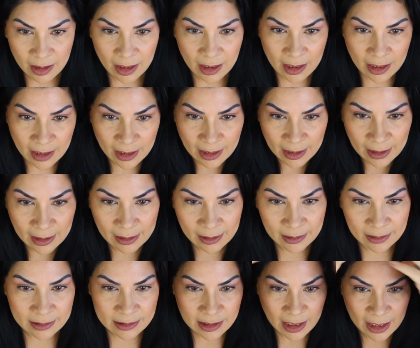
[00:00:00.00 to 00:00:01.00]

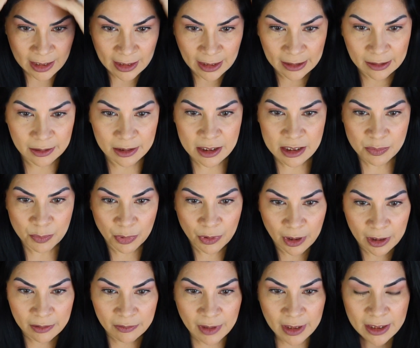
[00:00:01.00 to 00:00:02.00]
And I like this
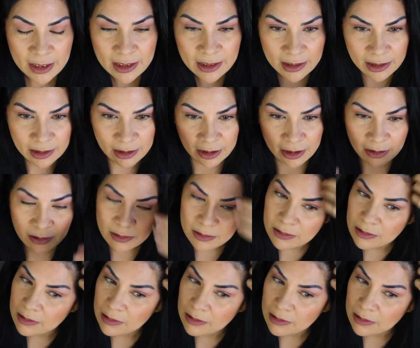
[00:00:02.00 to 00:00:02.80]
part right here.